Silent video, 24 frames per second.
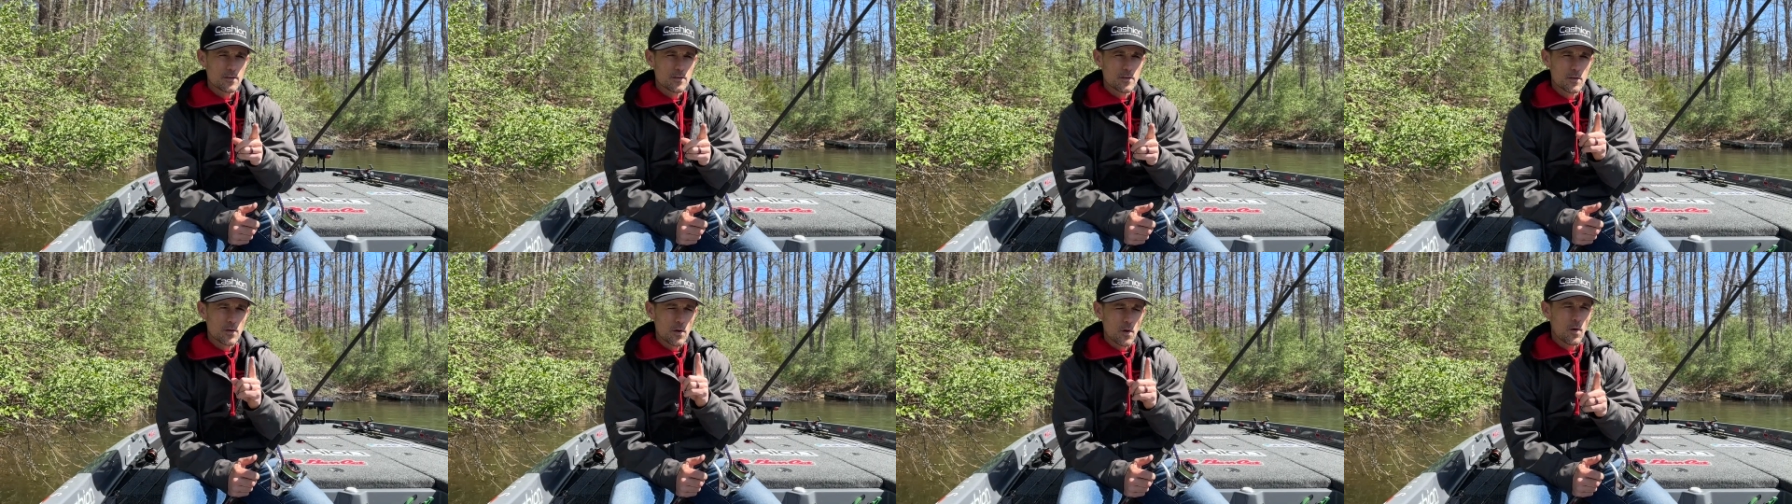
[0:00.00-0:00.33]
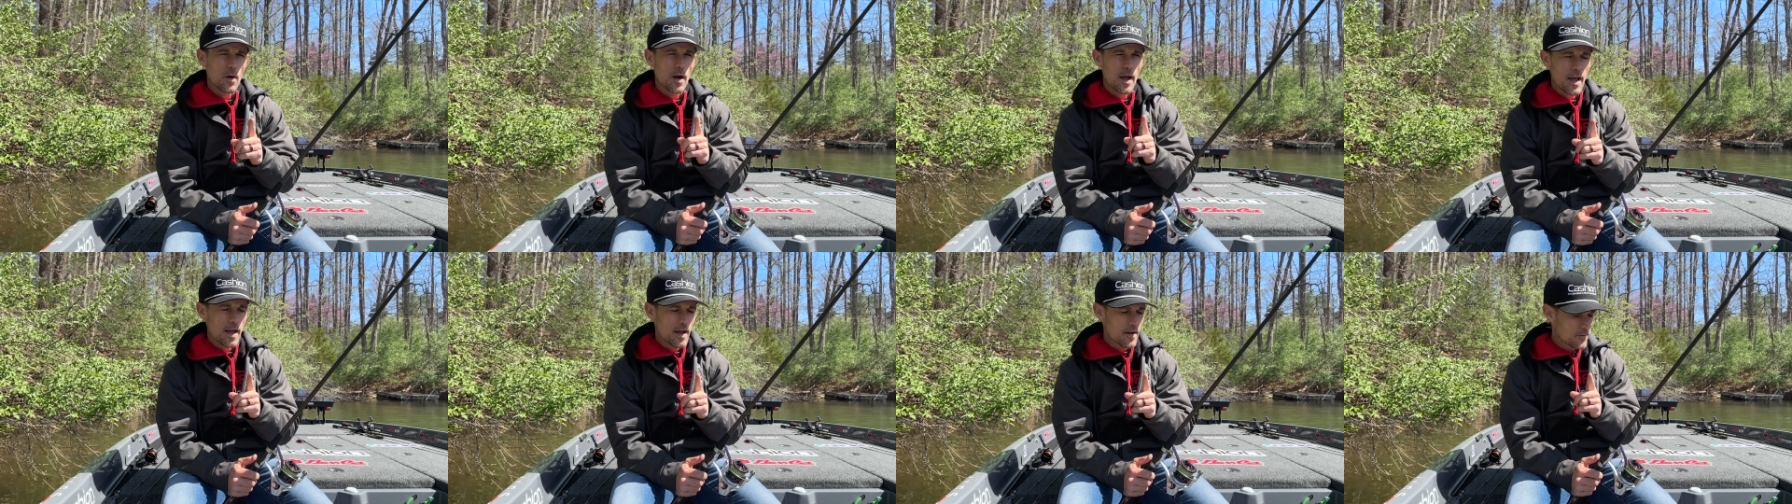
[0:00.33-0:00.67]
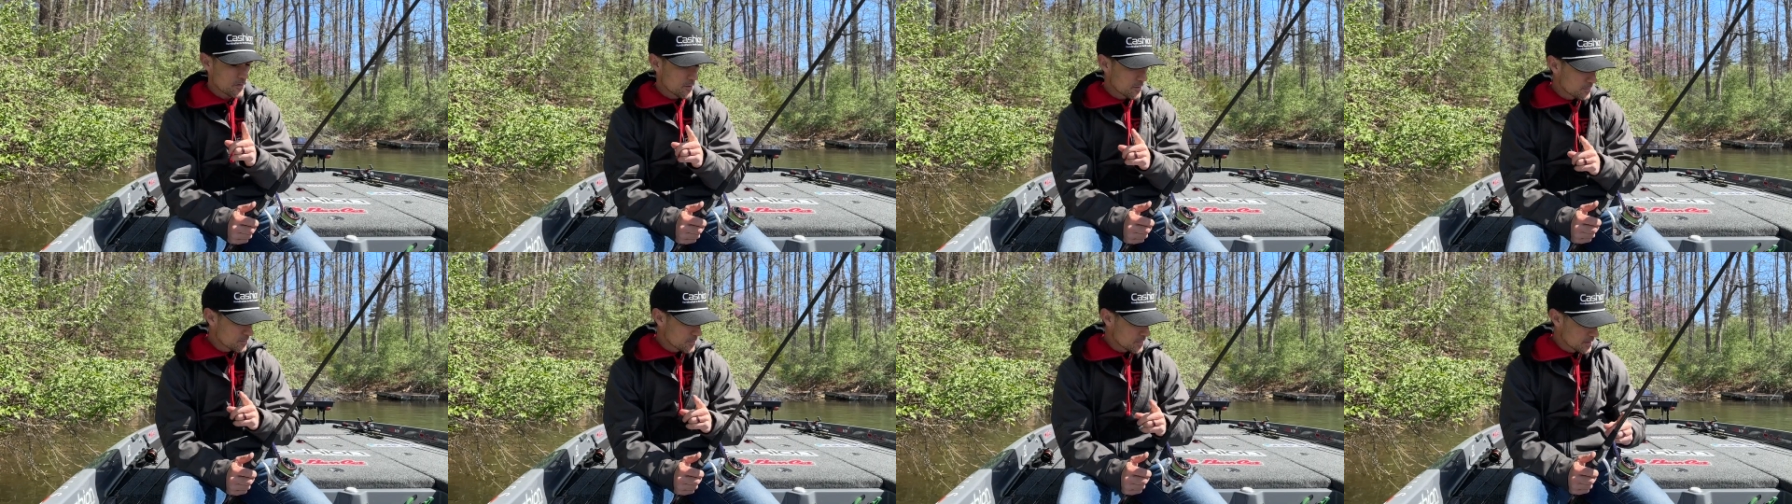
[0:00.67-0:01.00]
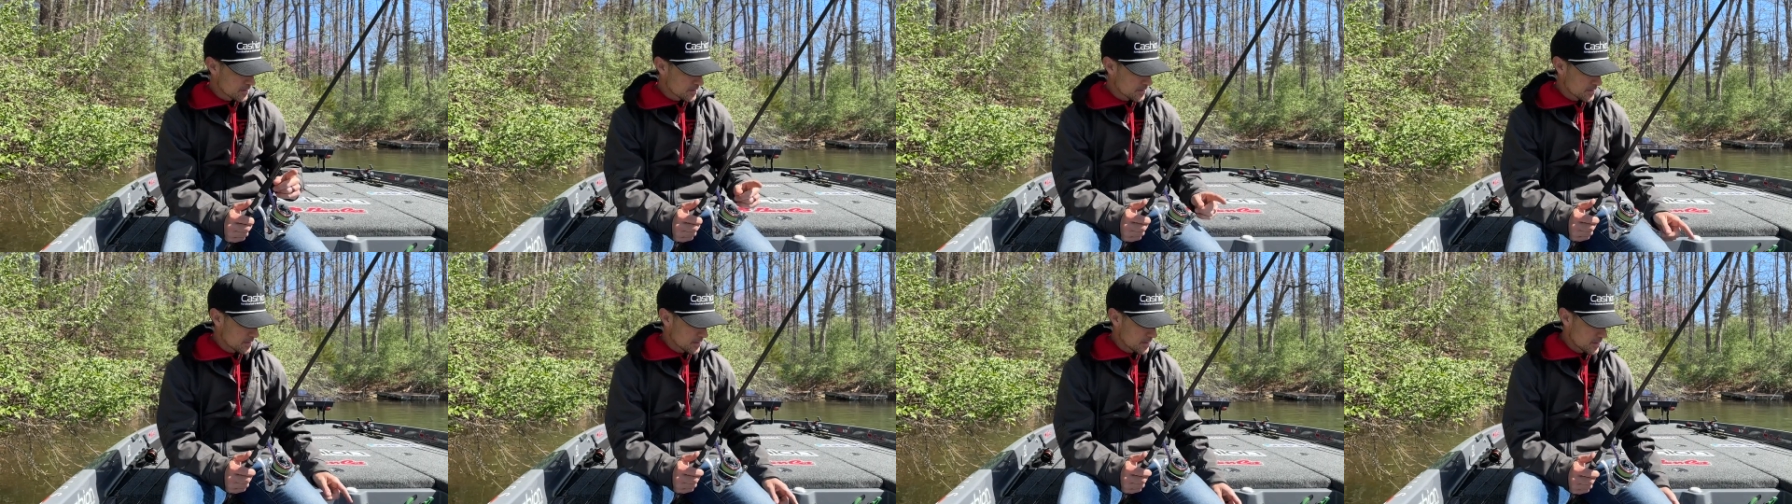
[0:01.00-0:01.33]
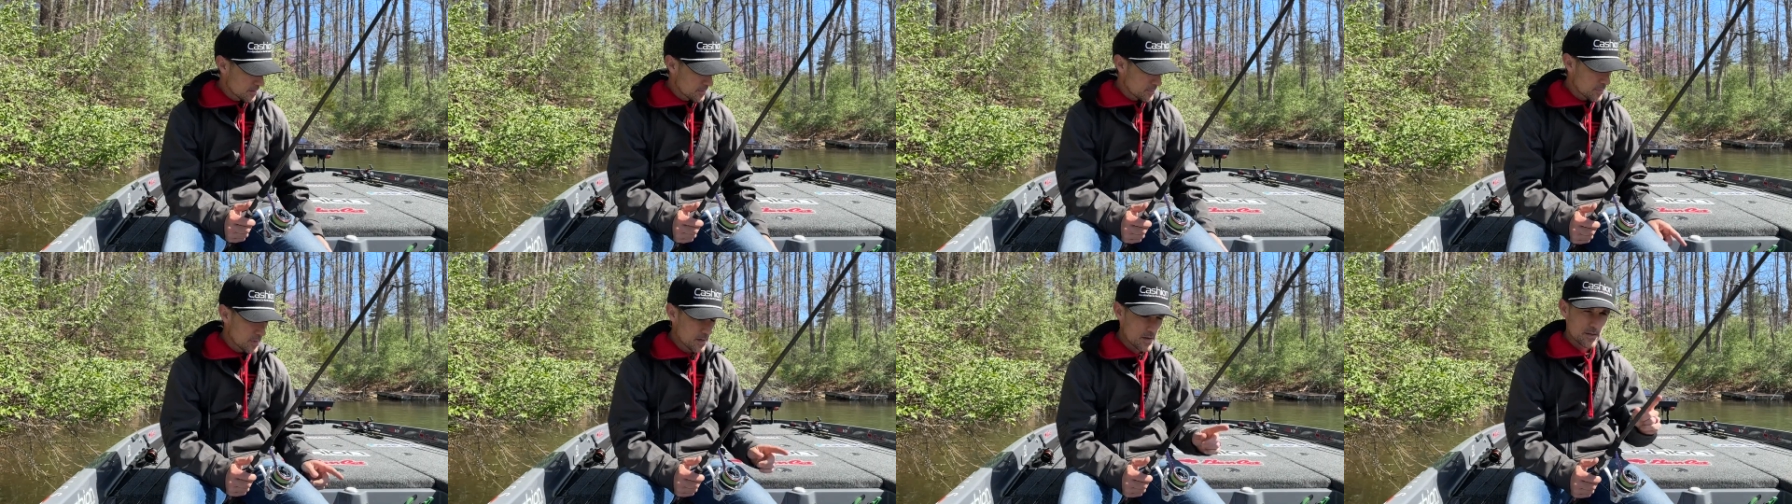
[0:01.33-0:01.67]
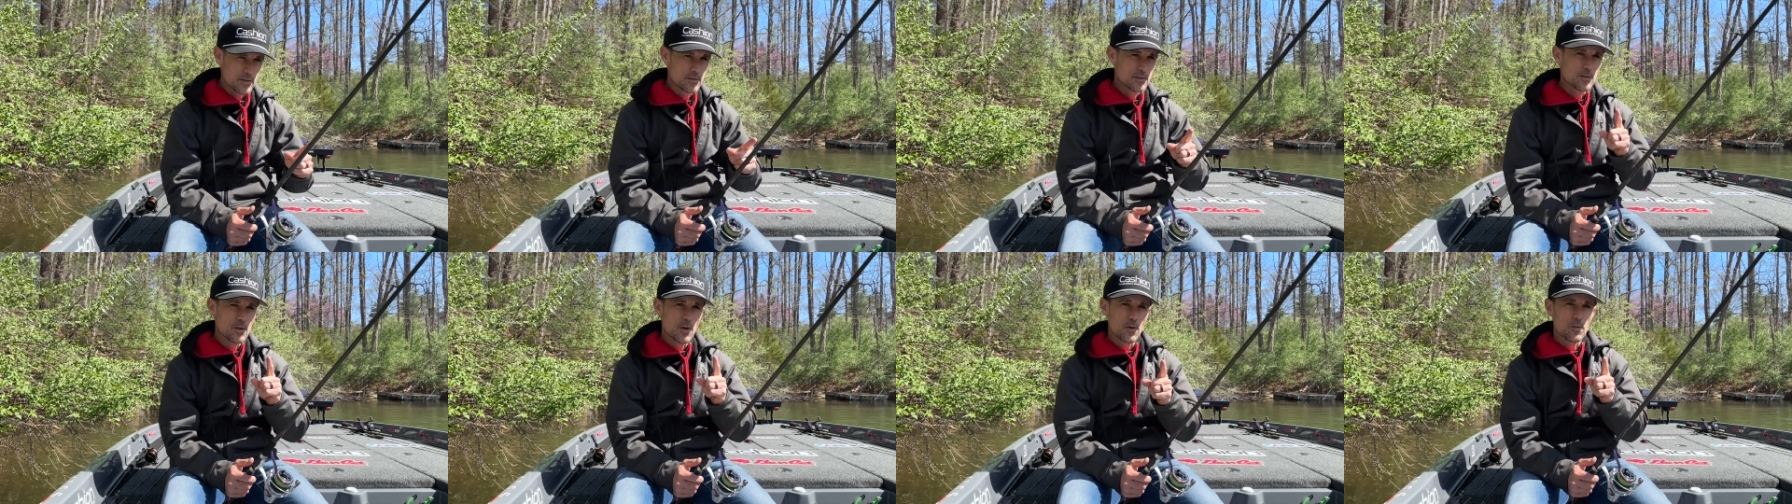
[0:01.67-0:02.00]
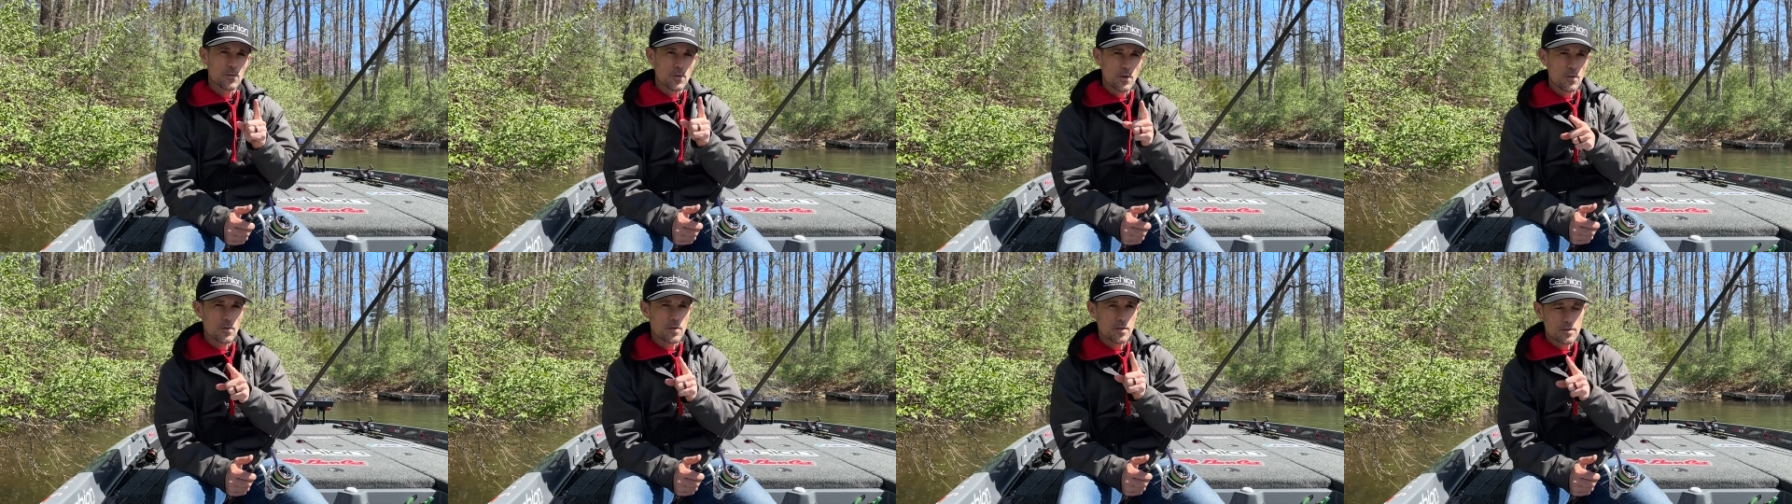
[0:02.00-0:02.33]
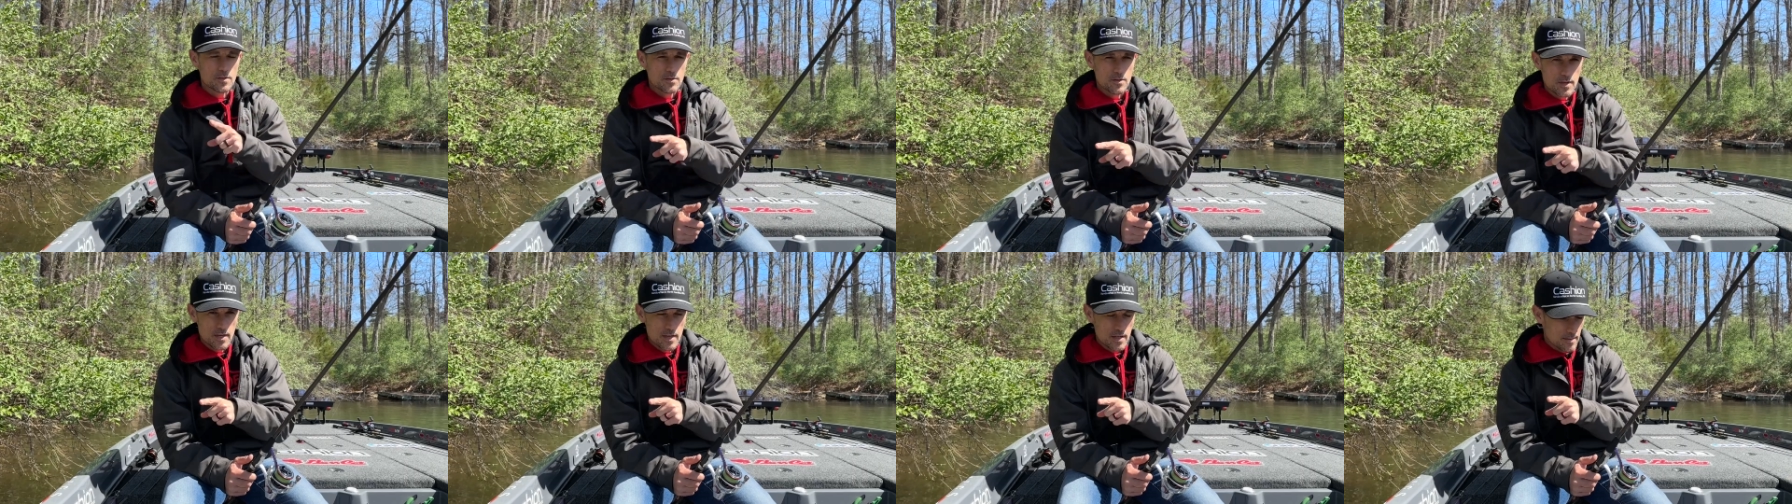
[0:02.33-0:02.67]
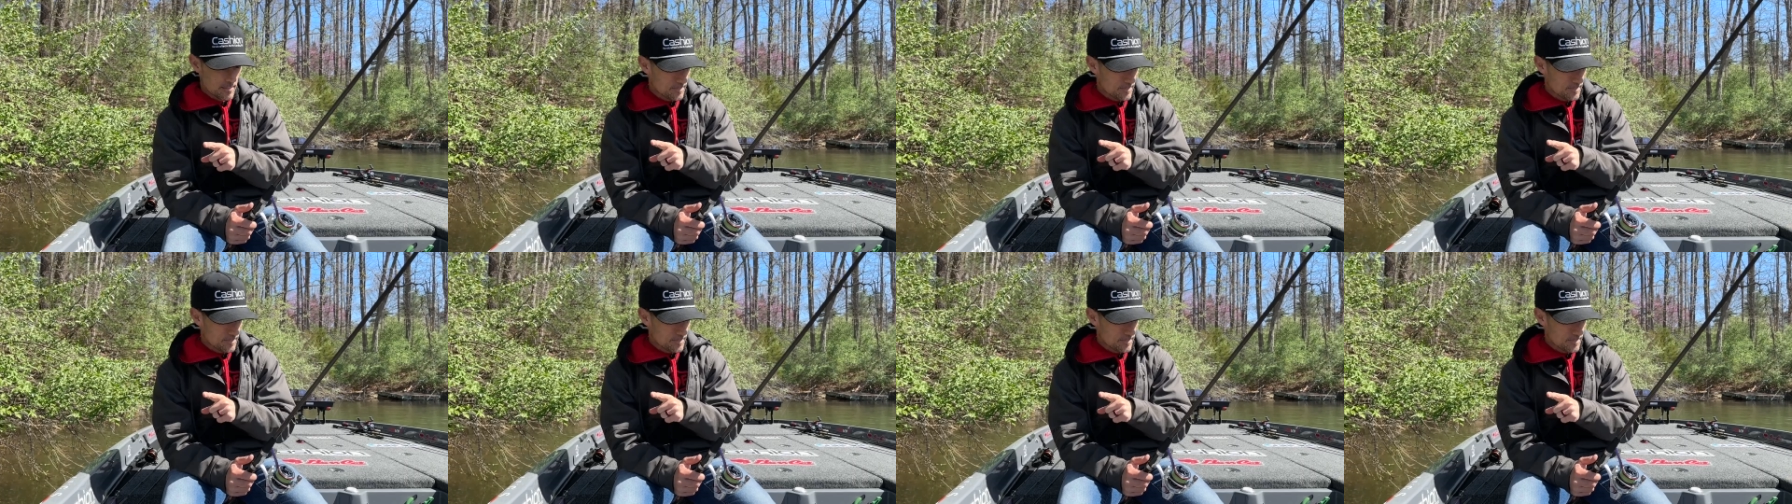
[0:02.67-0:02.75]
You don't have them because you don't know that you need them.